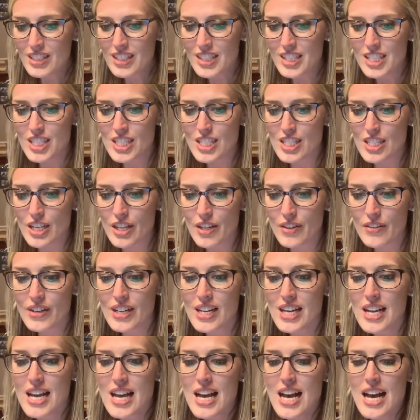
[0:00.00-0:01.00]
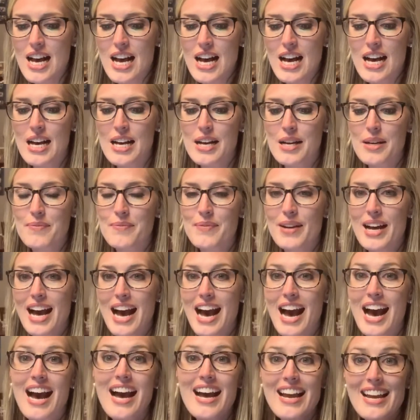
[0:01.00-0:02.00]
So
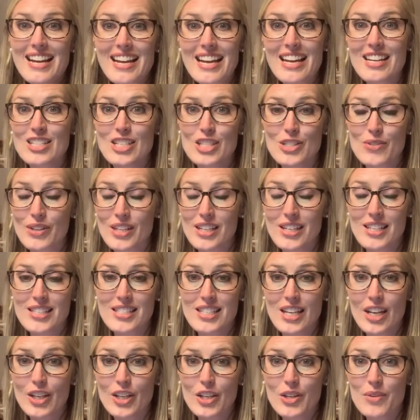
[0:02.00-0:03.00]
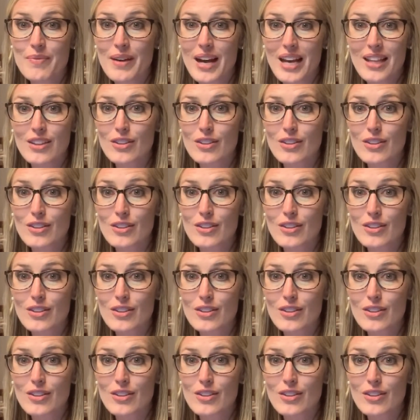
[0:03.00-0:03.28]
I just wanted to tell you my